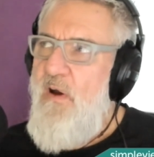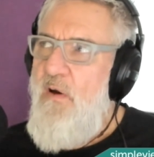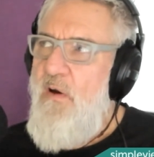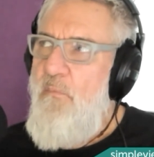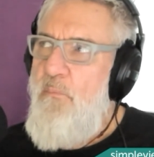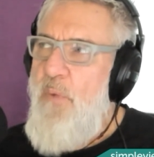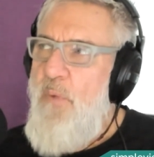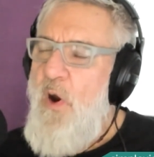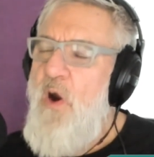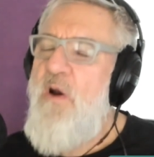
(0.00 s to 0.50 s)

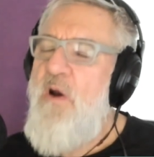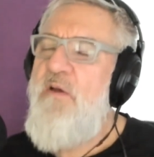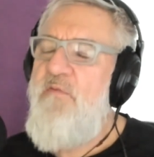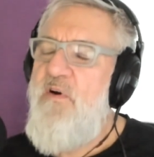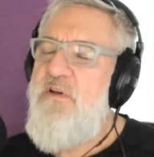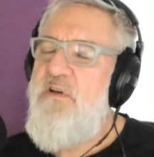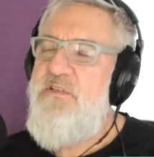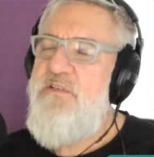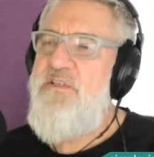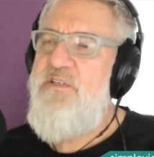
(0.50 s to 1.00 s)
part of
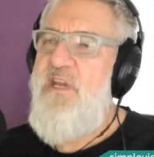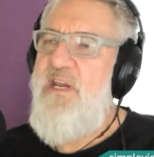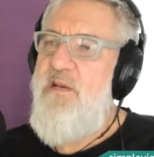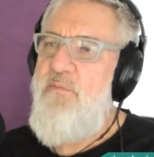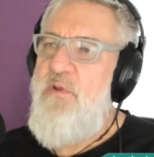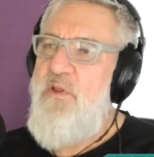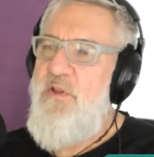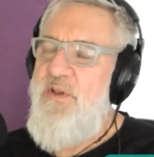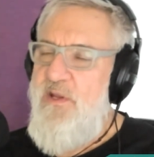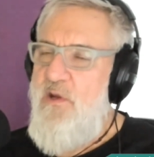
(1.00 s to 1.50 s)
our
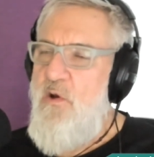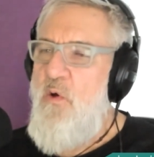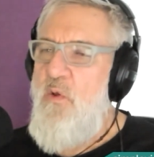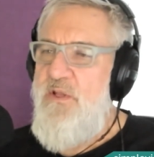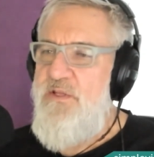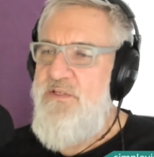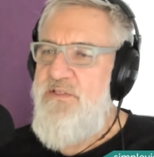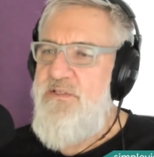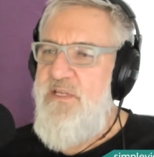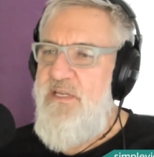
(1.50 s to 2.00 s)
sustainability
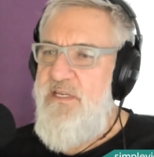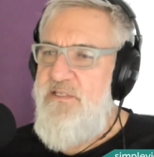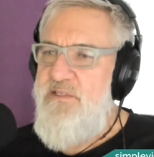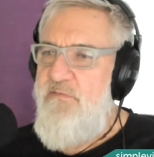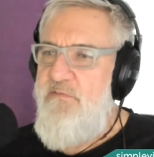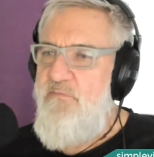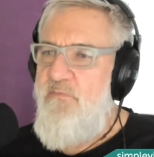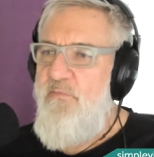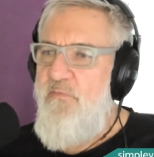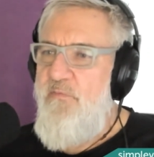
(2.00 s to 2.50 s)
goal is a
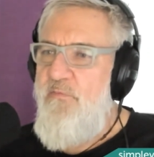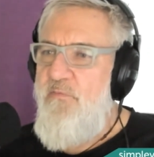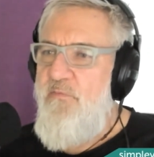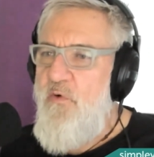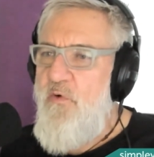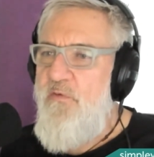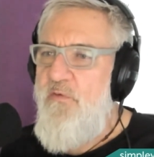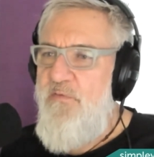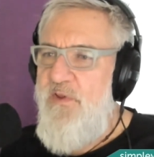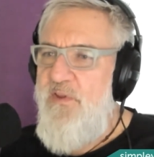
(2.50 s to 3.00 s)

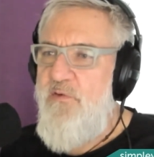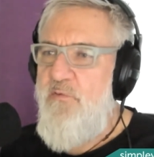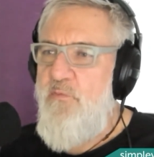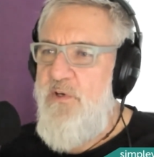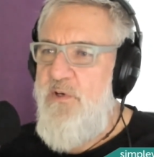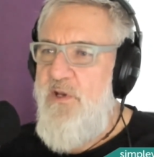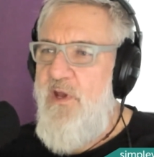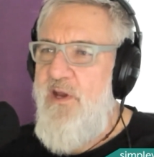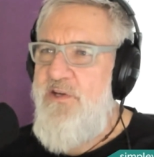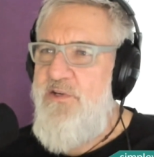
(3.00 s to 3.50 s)
4/5
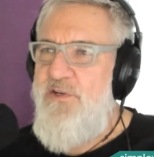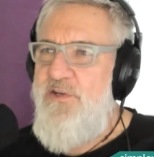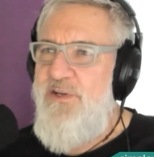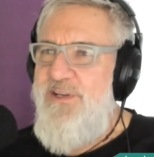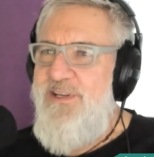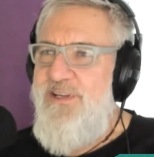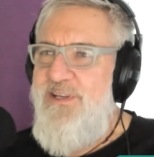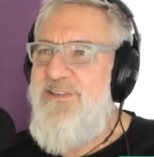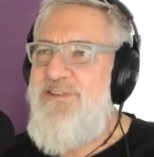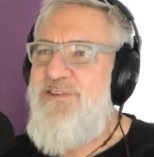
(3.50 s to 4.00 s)
reduction
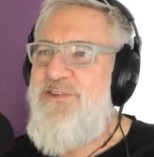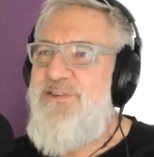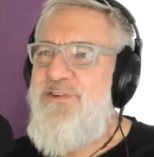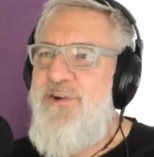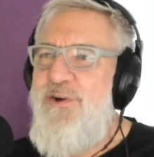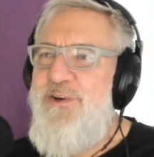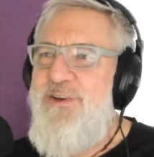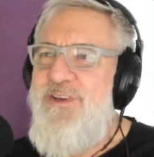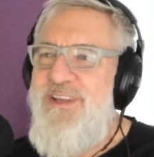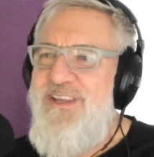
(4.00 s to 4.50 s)
in
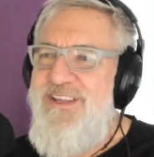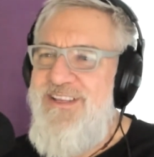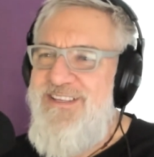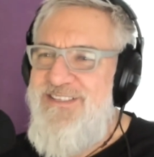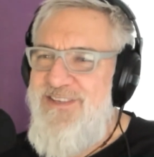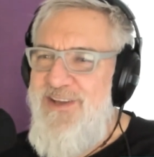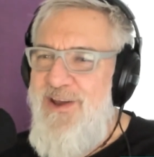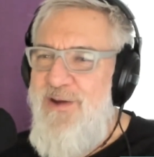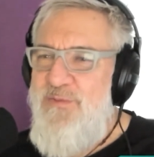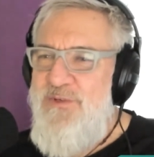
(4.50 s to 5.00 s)
certain
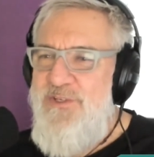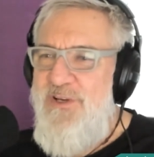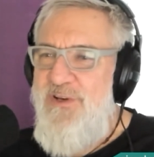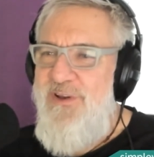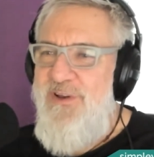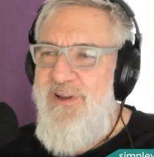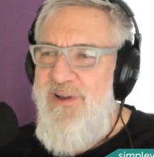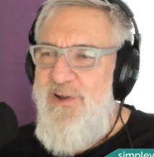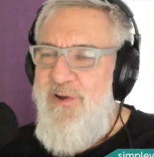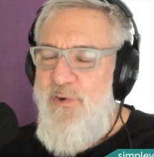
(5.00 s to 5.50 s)
consumption,
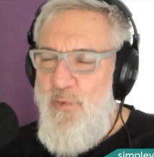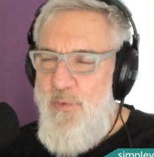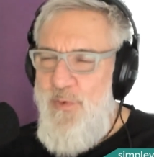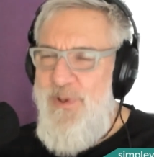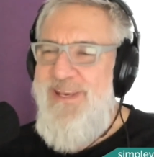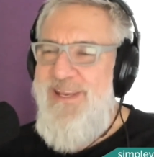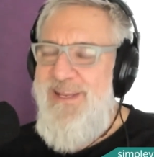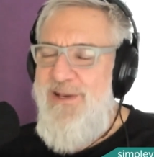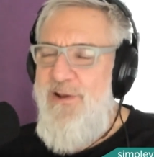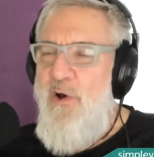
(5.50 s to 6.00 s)
we
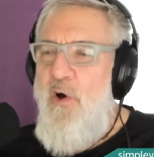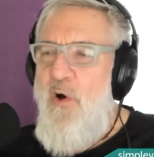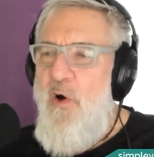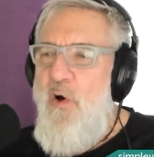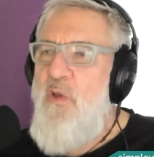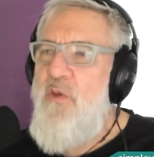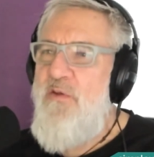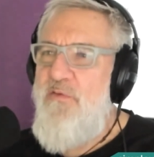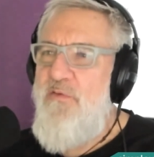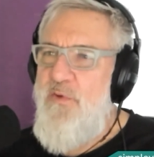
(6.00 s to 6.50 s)
need
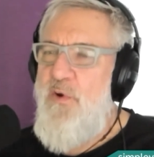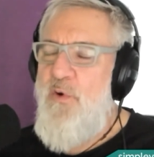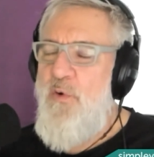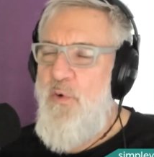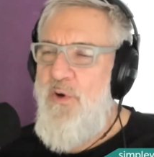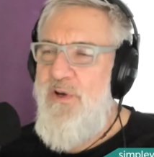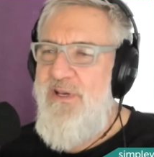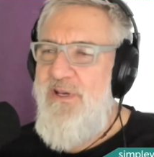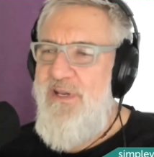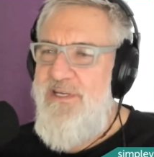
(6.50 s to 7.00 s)
all of the
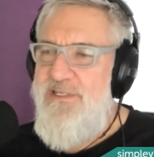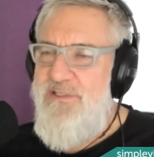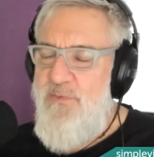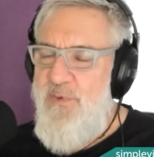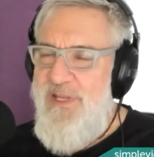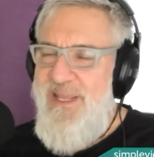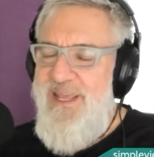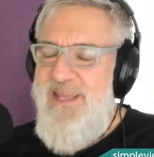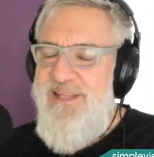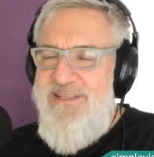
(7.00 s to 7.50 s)
coordination we
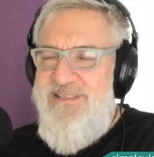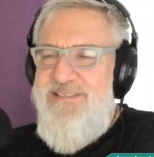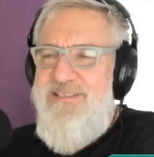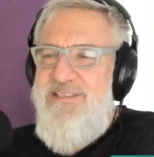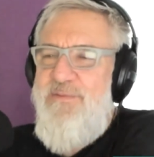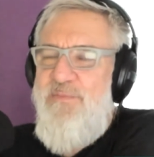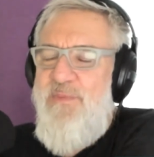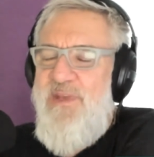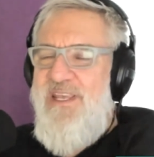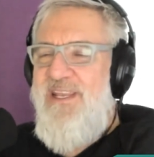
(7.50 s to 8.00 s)
can get. This is
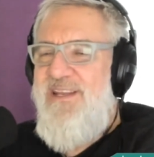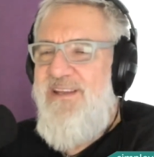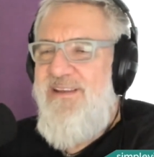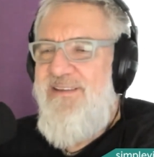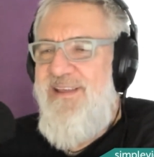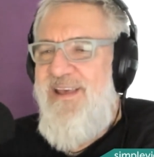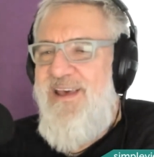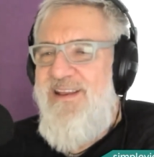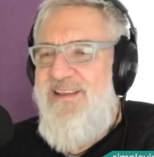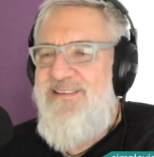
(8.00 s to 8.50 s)
the beginning of
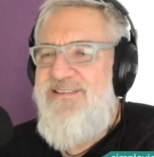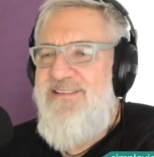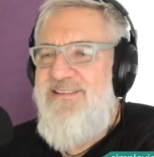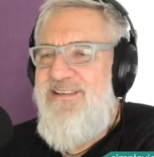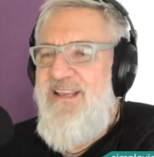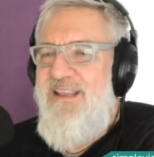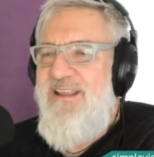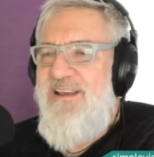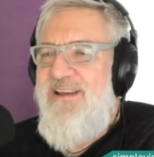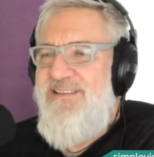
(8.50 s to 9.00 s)
that, isn't it,
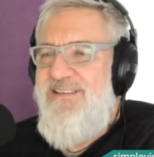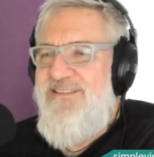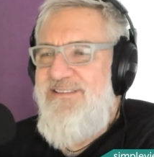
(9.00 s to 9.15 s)
Eliza?